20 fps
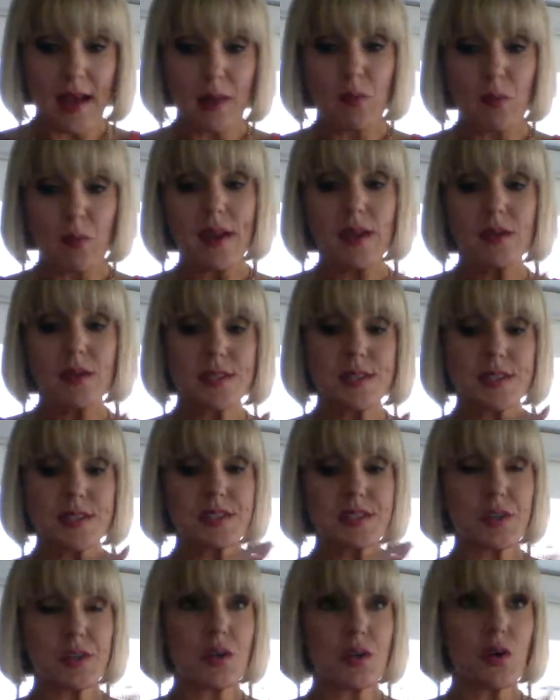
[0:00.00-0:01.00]
I want you to
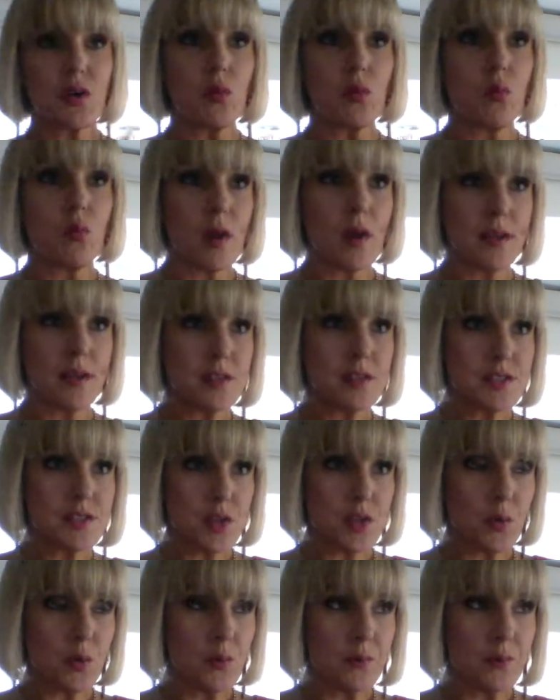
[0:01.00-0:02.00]
circle 1 or
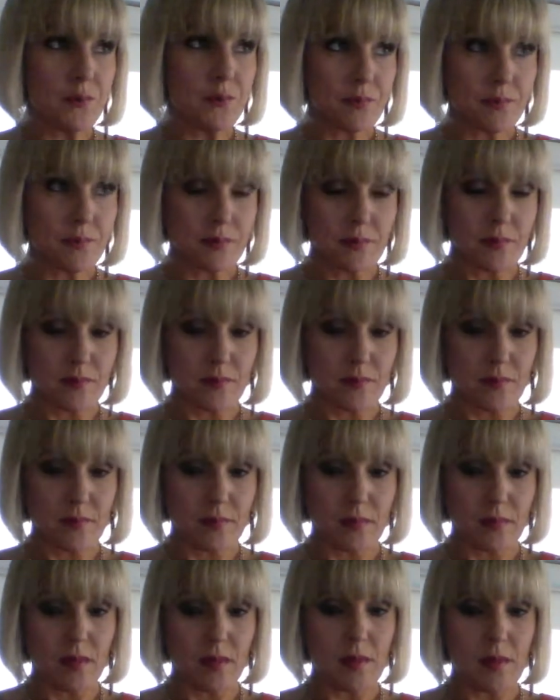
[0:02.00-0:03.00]
2,
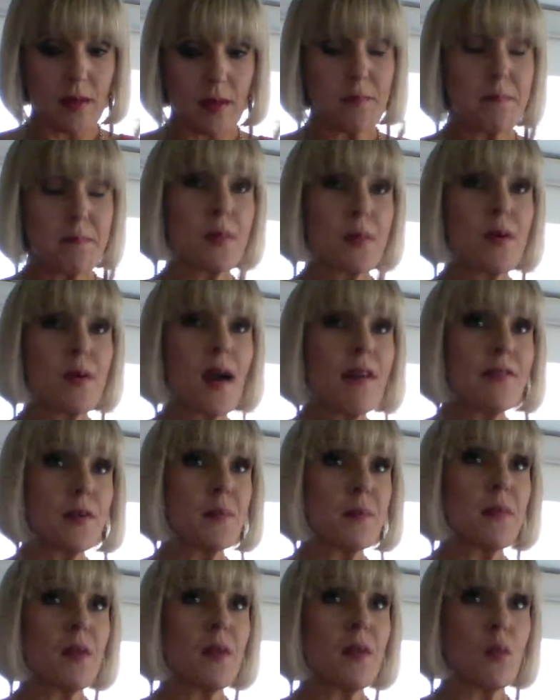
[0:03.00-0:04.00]

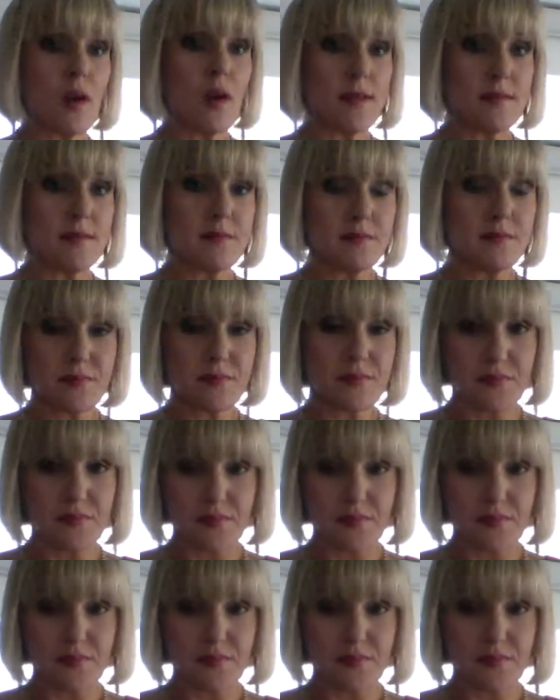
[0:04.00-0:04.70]
preferably 1,